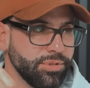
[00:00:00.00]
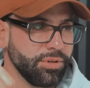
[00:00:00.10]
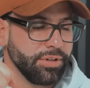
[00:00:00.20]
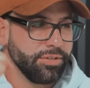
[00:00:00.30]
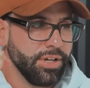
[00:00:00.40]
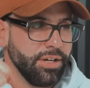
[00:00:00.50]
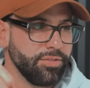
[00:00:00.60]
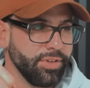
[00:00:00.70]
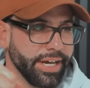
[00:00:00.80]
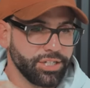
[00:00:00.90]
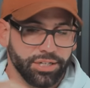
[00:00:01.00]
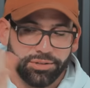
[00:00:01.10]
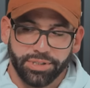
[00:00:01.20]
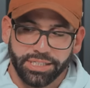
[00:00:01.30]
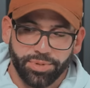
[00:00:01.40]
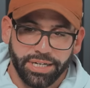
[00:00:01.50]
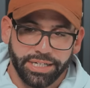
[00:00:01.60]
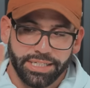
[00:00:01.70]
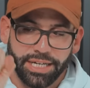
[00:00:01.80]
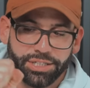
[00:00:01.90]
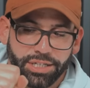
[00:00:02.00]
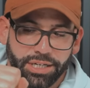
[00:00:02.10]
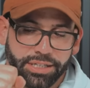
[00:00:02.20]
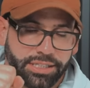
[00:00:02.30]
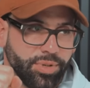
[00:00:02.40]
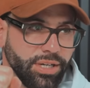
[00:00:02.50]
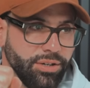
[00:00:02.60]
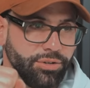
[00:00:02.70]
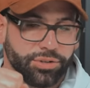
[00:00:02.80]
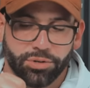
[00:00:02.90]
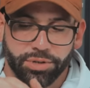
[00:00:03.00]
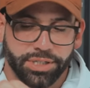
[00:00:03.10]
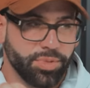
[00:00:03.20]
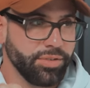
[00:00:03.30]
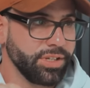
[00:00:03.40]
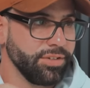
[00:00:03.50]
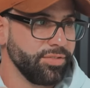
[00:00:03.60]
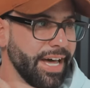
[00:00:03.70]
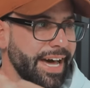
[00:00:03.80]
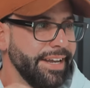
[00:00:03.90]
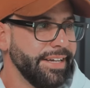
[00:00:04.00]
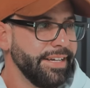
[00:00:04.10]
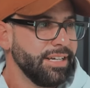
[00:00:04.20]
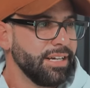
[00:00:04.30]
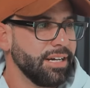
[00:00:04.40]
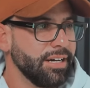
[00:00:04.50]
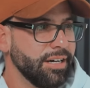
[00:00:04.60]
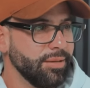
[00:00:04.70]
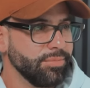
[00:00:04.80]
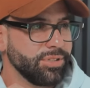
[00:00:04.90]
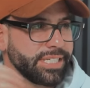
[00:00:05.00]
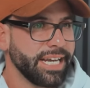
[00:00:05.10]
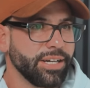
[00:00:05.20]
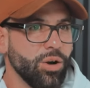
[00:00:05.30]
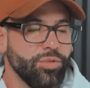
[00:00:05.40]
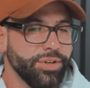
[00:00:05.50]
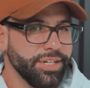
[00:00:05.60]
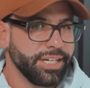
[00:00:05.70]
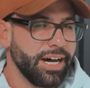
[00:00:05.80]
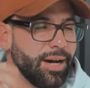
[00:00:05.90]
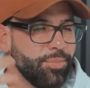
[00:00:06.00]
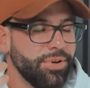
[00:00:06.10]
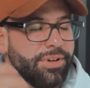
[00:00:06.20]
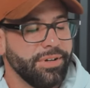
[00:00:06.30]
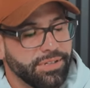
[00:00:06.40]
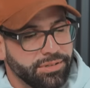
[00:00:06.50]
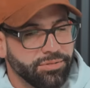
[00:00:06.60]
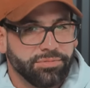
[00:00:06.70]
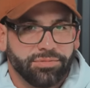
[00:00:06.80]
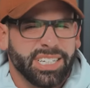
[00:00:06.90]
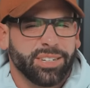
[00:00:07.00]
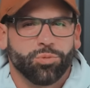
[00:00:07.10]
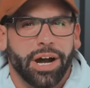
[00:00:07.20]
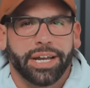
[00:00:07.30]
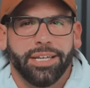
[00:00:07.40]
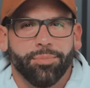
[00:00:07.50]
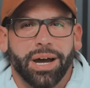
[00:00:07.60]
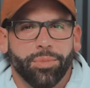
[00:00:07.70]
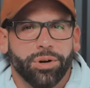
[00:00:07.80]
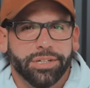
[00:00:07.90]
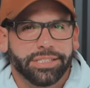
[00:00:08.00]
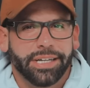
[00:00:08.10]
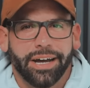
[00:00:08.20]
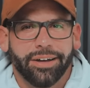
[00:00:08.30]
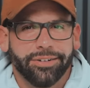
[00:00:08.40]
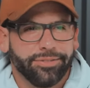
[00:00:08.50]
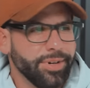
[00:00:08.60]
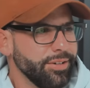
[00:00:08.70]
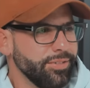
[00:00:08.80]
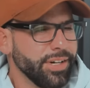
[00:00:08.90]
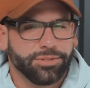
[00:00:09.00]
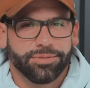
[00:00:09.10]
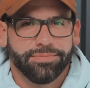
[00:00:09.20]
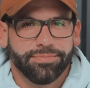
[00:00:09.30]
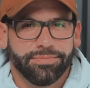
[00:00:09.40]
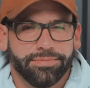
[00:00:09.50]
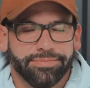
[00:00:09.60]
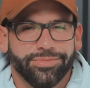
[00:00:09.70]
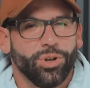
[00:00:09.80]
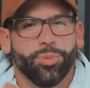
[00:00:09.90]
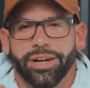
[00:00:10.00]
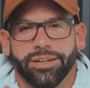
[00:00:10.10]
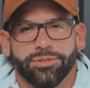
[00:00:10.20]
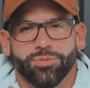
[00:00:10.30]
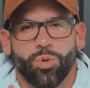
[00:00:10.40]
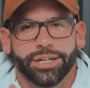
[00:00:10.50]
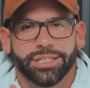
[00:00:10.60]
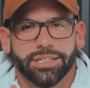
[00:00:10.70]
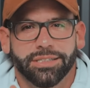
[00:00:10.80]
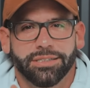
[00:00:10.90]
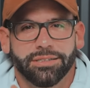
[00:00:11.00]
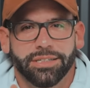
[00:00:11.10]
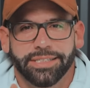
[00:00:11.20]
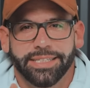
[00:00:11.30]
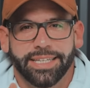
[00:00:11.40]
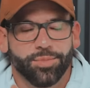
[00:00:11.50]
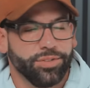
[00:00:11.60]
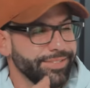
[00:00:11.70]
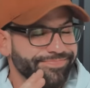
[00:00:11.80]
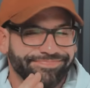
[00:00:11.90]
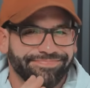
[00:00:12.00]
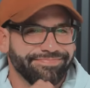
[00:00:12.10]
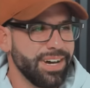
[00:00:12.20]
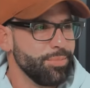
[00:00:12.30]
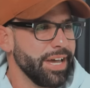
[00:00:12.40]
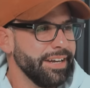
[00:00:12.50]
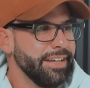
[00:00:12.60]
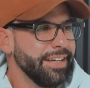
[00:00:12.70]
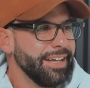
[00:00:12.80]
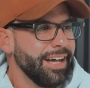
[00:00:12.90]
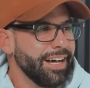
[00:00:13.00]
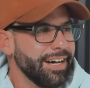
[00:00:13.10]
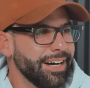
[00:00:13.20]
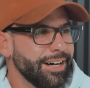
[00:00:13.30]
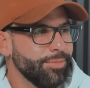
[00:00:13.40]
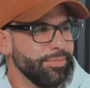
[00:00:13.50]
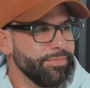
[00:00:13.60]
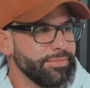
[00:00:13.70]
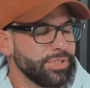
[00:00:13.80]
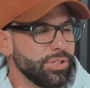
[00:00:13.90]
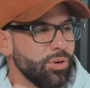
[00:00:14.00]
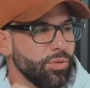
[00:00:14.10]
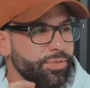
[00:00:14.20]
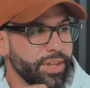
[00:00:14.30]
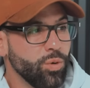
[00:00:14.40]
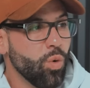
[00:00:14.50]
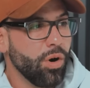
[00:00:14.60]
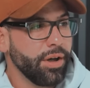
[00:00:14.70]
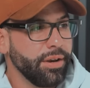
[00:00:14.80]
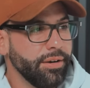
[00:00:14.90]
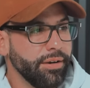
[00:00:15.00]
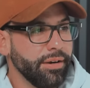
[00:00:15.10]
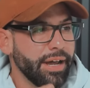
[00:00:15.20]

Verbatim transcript: sort of flexion, this being extension, this being neutral where it's perfectly flat. So it's kind of like over the top, like Rocky Balboa style, right? You guys are... Nobody watching this has seen that movie. My bad. So thing one,